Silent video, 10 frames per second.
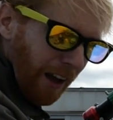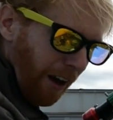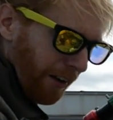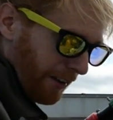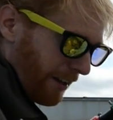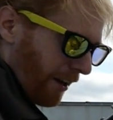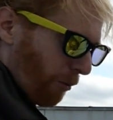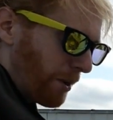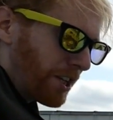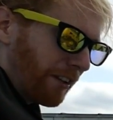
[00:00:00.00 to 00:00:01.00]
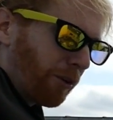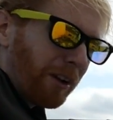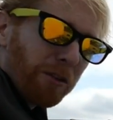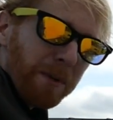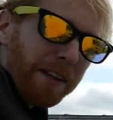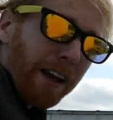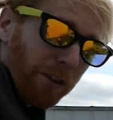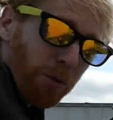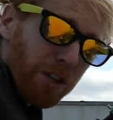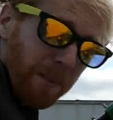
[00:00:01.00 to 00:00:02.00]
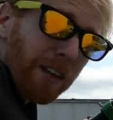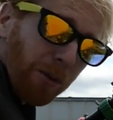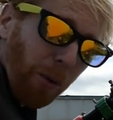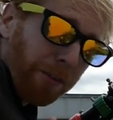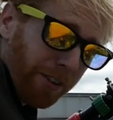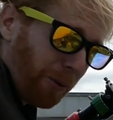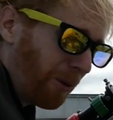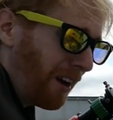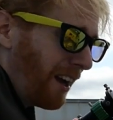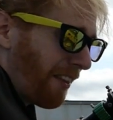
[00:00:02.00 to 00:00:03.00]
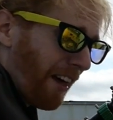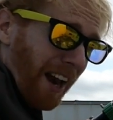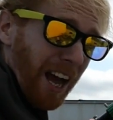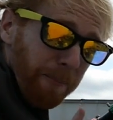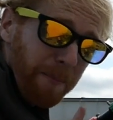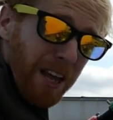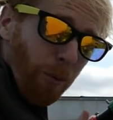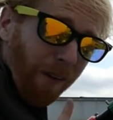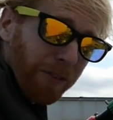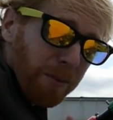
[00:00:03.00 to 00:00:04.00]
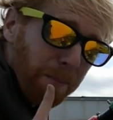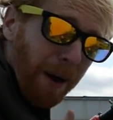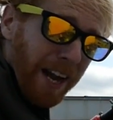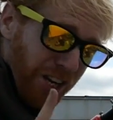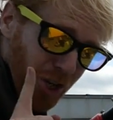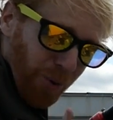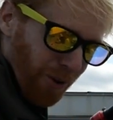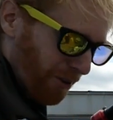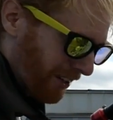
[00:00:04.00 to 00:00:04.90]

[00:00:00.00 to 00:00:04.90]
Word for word: uh, here, which is going to be nice, which means also that I may want to buy shorter